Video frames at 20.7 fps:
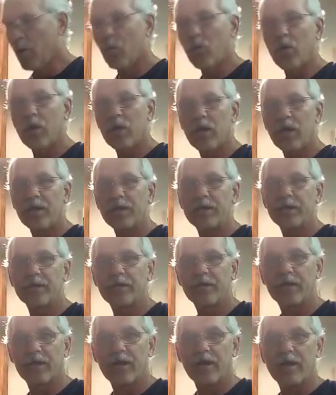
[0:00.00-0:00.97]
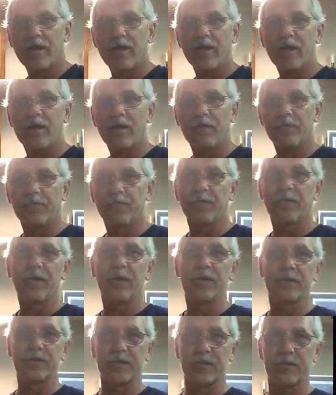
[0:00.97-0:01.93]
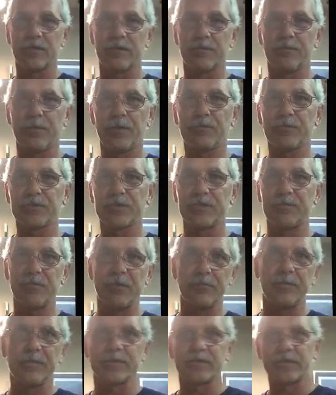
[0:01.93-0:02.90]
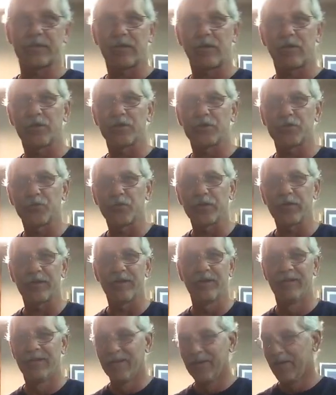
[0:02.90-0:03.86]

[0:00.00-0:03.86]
One idea that I have that people seem to be astonished with,